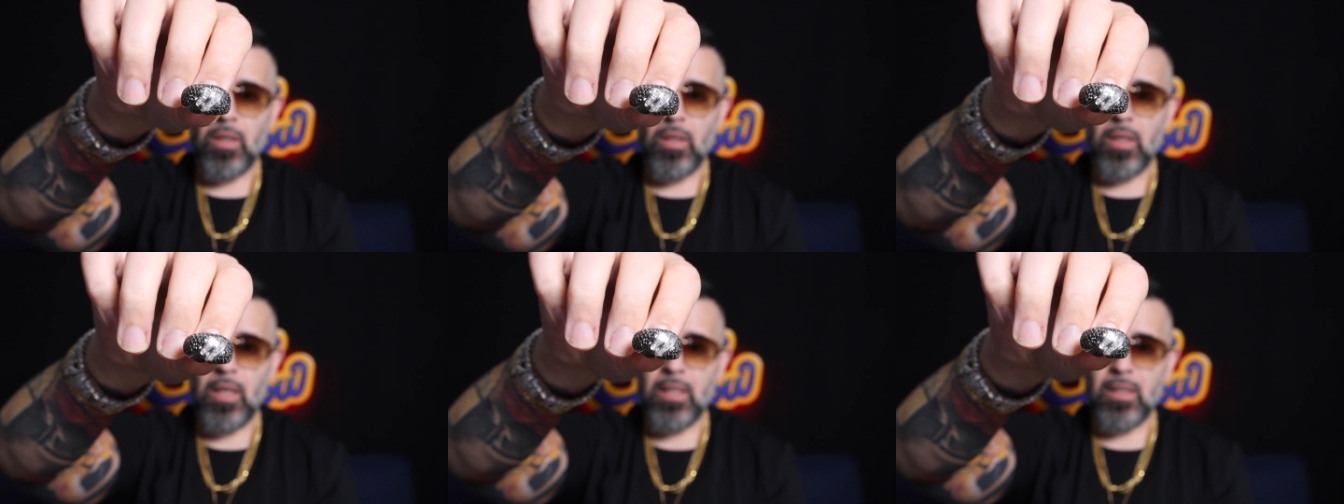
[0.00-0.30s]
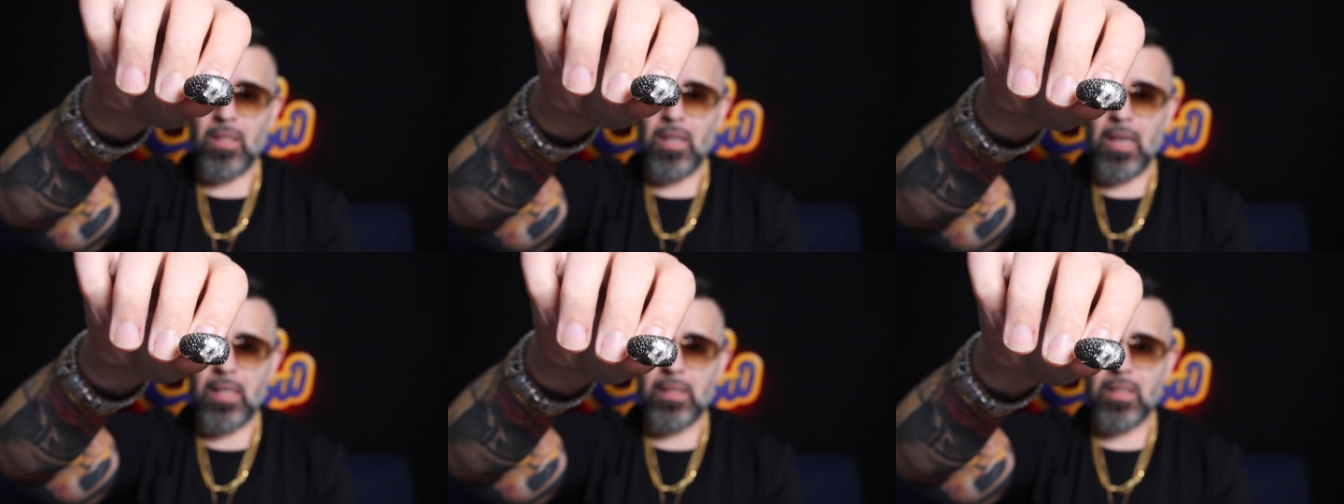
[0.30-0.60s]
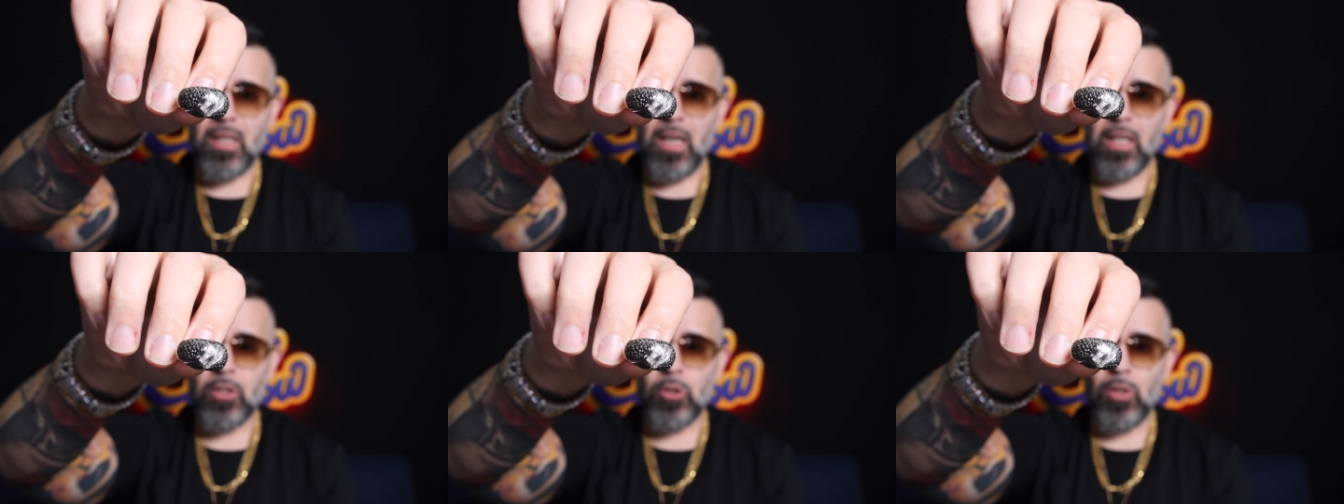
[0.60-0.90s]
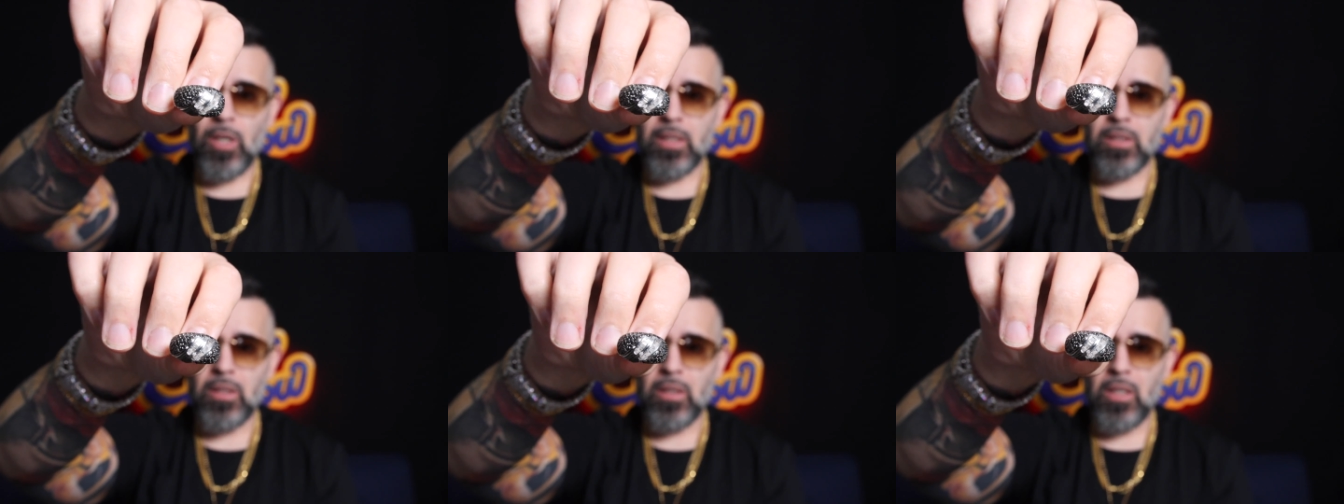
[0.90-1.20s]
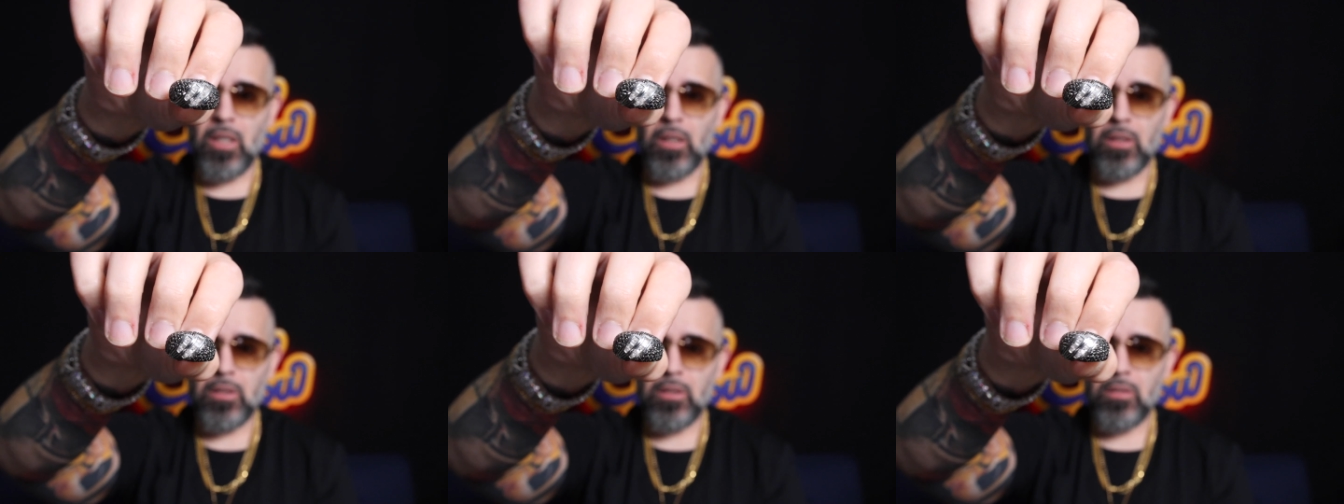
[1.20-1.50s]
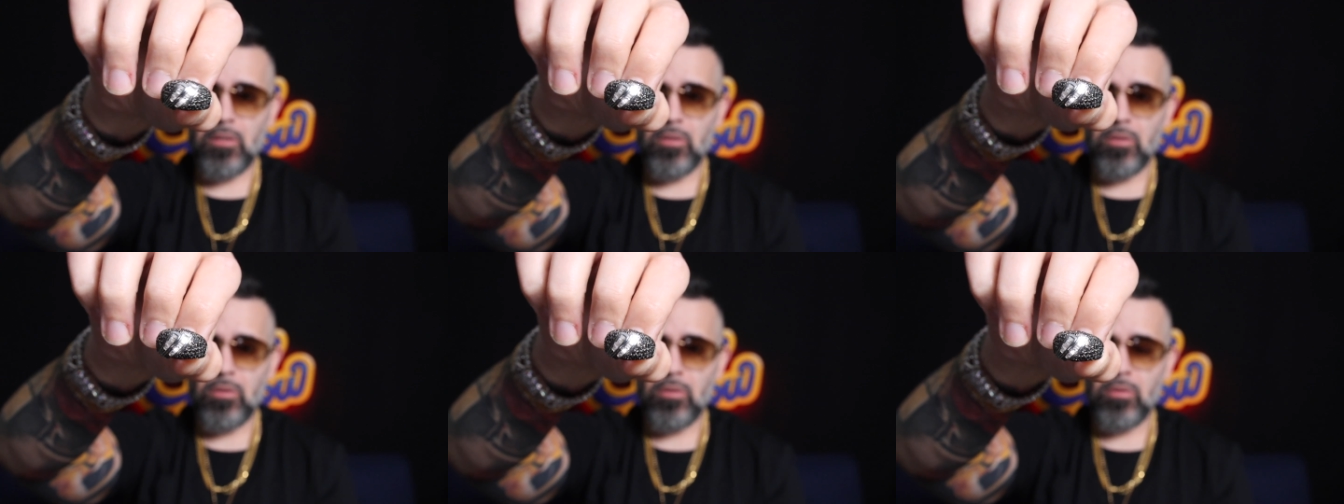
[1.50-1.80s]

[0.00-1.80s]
has a nice contrast of color.